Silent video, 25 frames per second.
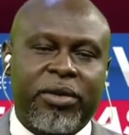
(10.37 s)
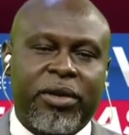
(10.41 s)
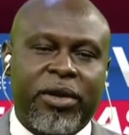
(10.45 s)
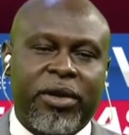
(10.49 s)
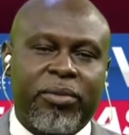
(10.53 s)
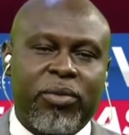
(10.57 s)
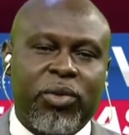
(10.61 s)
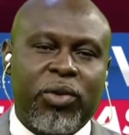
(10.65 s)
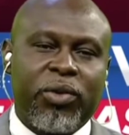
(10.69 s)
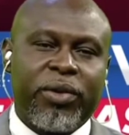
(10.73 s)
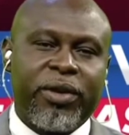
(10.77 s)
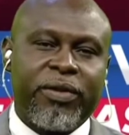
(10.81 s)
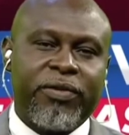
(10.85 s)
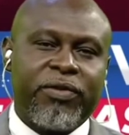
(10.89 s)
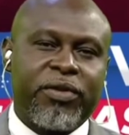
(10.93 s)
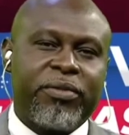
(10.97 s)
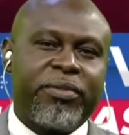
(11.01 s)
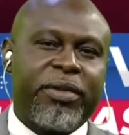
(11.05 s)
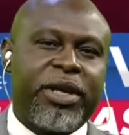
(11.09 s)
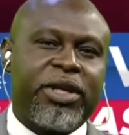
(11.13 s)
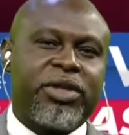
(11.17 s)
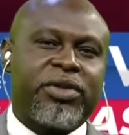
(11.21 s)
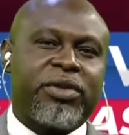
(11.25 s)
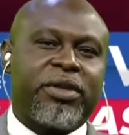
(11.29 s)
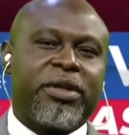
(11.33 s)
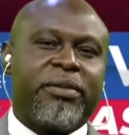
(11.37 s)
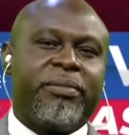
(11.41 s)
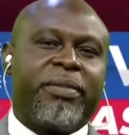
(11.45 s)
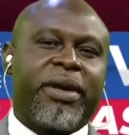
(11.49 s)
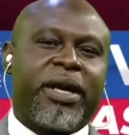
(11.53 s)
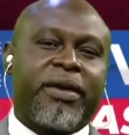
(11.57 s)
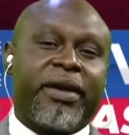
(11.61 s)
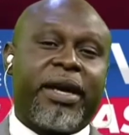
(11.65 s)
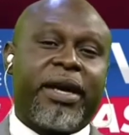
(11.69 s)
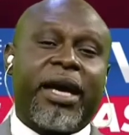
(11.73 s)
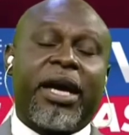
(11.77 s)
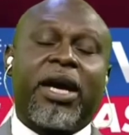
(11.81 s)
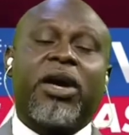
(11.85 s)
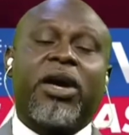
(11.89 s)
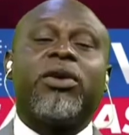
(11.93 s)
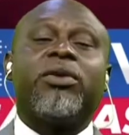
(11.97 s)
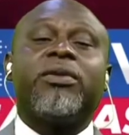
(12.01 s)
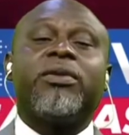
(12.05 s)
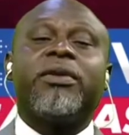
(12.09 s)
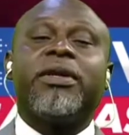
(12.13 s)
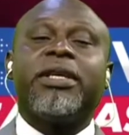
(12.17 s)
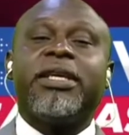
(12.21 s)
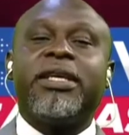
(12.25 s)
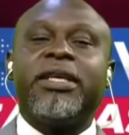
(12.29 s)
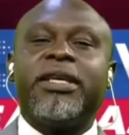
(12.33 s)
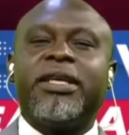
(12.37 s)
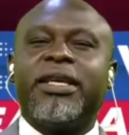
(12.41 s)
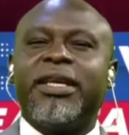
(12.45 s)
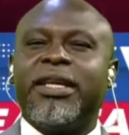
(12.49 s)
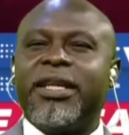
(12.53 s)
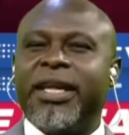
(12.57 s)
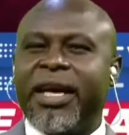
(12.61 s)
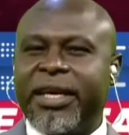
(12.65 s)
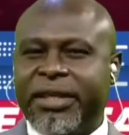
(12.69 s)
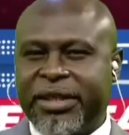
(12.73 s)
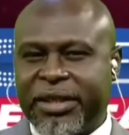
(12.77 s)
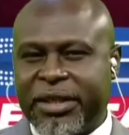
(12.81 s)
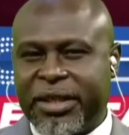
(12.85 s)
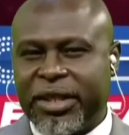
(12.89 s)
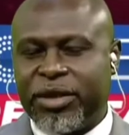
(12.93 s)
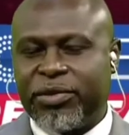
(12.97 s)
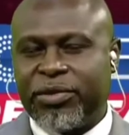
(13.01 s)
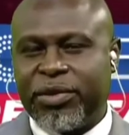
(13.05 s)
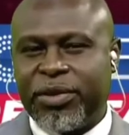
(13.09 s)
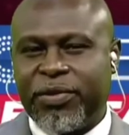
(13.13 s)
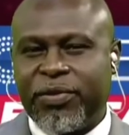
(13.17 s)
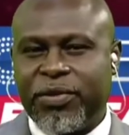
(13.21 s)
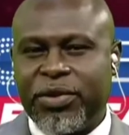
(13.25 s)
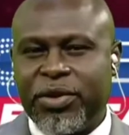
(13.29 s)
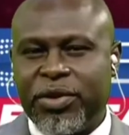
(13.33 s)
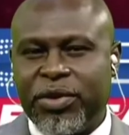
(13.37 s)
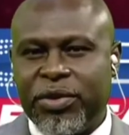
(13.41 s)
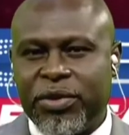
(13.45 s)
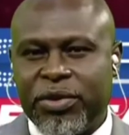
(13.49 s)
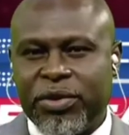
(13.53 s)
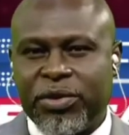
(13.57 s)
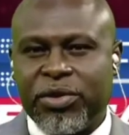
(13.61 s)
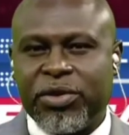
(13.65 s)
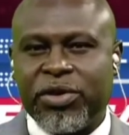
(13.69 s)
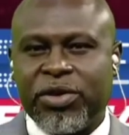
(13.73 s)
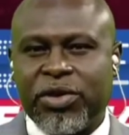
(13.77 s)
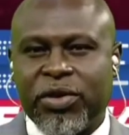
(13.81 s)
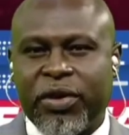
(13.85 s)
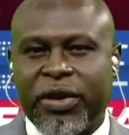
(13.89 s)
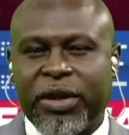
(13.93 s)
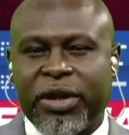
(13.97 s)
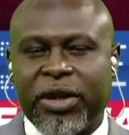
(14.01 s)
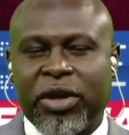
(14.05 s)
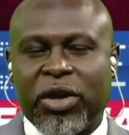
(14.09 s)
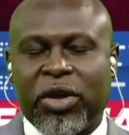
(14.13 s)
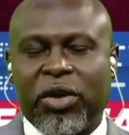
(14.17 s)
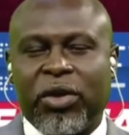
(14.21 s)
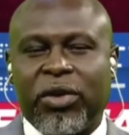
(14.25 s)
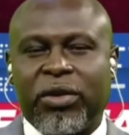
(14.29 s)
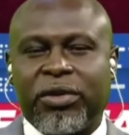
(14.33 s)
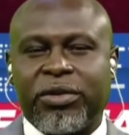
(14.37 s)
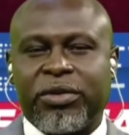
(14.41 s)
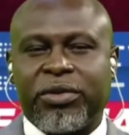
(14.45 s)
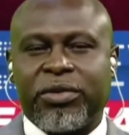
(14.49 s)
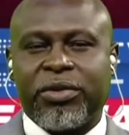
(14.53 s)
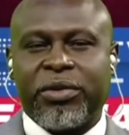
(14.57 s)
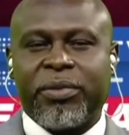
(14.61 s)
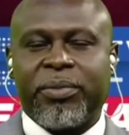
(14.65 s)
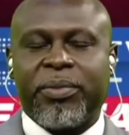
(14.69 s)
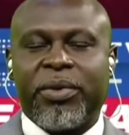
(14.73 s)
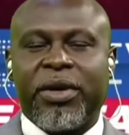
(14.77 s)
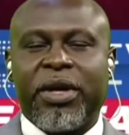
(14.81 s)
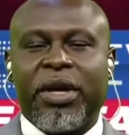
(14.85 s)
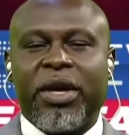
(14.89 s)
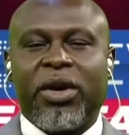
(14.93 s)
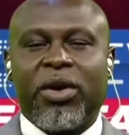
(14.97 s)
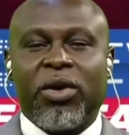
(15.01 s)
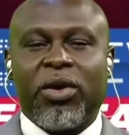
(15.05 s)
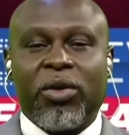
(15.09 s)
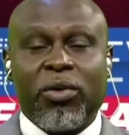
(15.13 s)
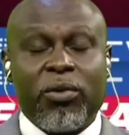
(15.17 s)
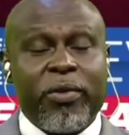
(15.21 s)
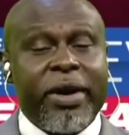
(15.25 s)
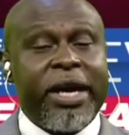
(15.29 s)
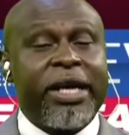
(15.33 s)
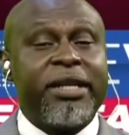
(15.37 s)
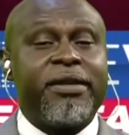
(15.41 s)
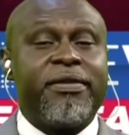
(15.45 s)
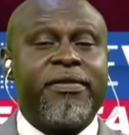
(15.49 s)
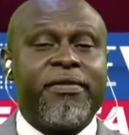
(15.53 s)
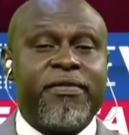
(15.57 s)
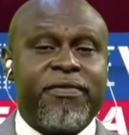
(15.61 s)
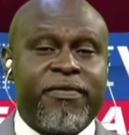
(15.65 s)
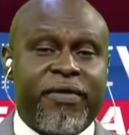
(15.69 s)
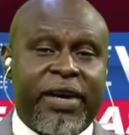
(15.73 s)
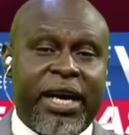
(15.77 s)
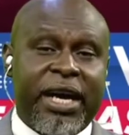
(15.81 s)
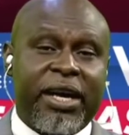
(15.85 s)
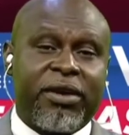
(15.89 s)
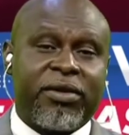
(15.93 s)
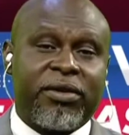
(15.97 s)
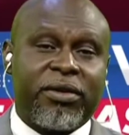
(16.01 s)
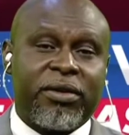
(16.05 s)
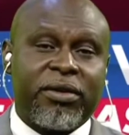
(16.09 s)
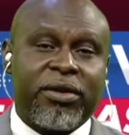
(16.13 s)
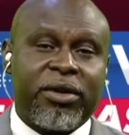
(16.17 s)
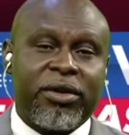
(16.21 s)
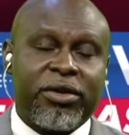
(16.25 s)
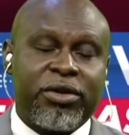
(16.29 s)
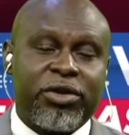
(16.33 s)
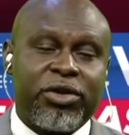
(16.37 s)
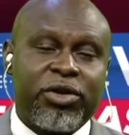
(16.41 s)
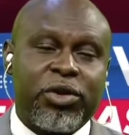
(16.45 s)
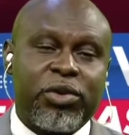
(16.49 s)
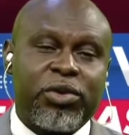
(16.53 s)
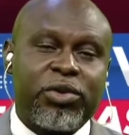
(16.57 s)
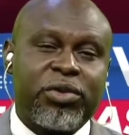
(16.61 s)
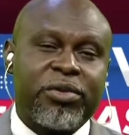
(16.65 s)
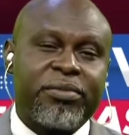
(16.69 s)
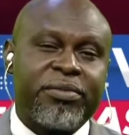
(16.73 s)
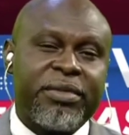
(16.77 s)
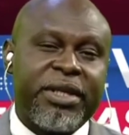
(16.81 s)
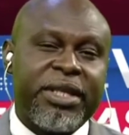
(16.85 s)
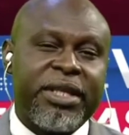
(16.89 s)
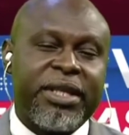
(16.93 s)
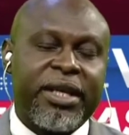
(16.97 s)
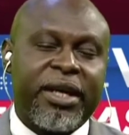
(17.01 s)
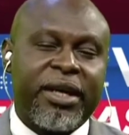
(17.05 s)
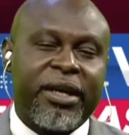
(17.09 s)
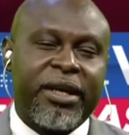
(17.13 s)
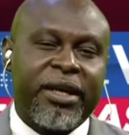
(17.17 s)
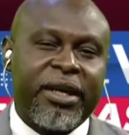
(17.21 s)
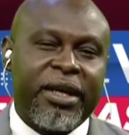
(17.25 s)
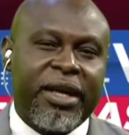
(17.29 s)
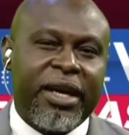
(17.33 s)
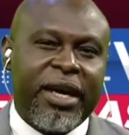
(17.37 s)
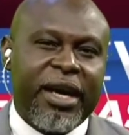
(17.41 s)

more information about how he allegedly refused to join a cult group went viral on social media.